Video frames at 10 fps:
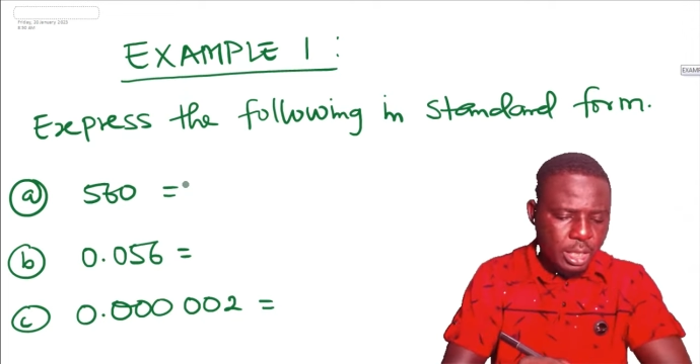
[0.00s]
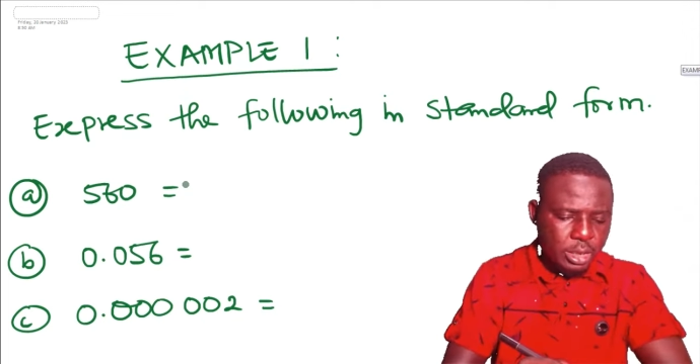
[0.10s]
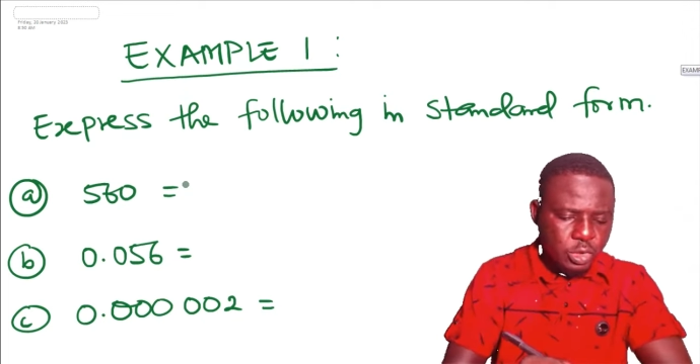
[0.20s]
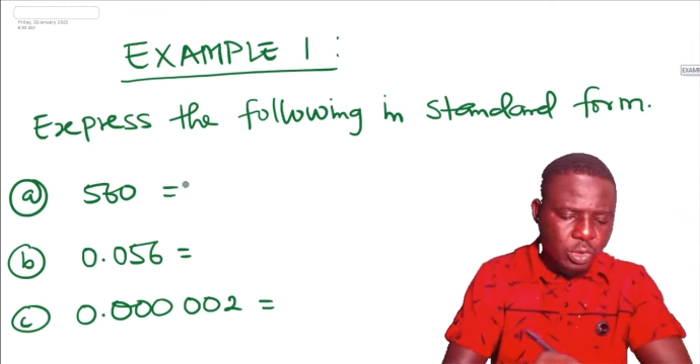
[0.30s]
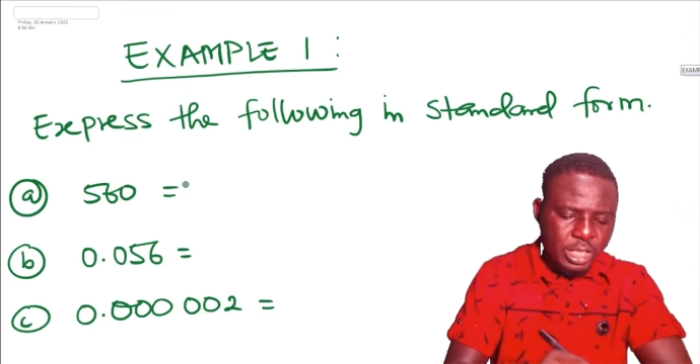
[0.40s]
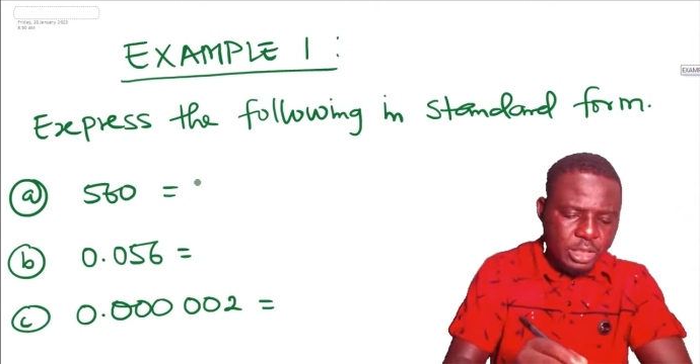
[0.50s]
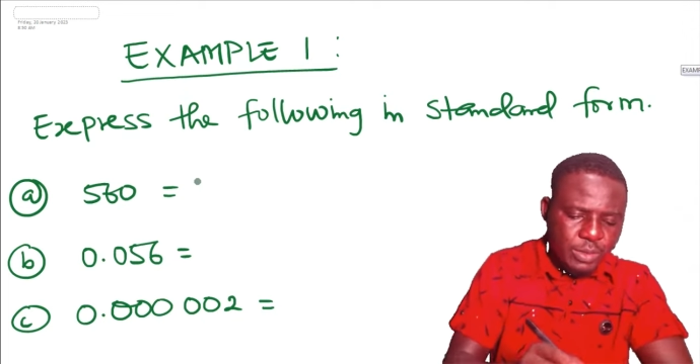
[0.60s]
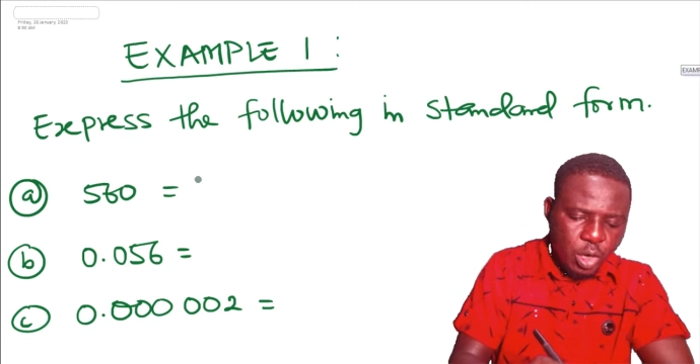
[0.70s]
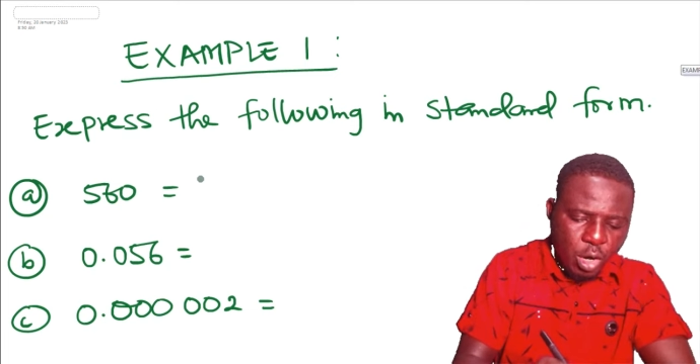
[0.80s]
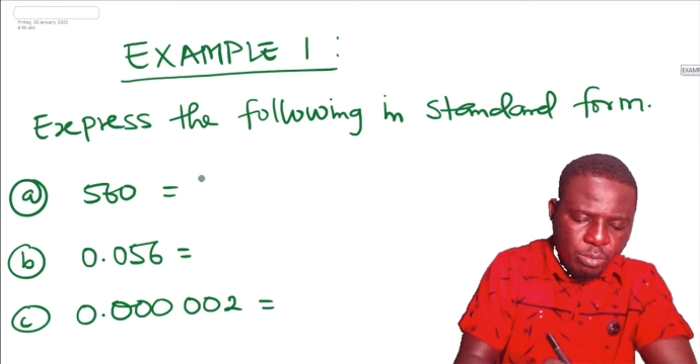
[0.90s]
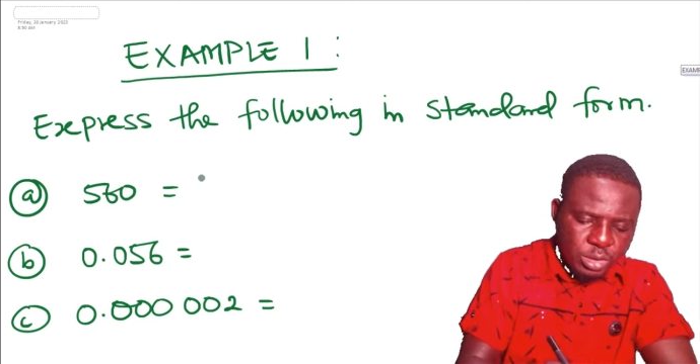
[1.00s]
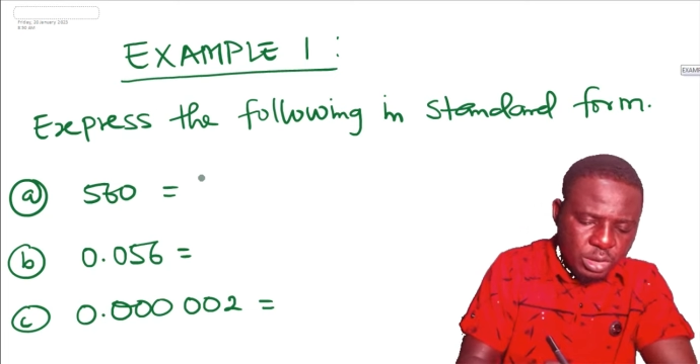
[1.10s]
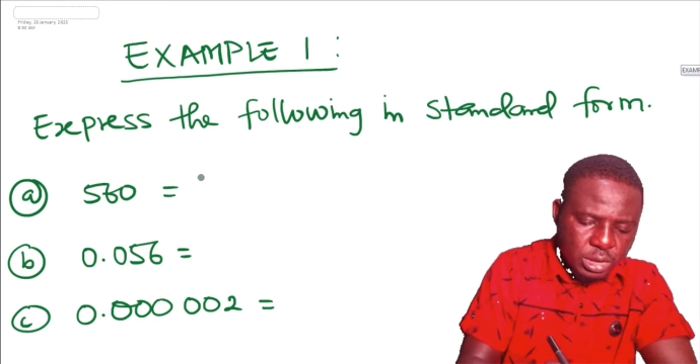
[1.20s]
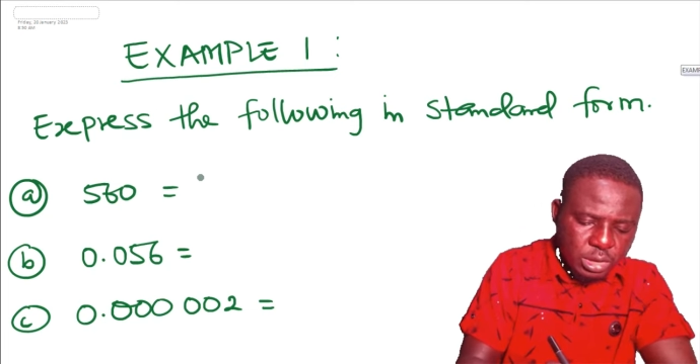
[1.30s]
So this becomes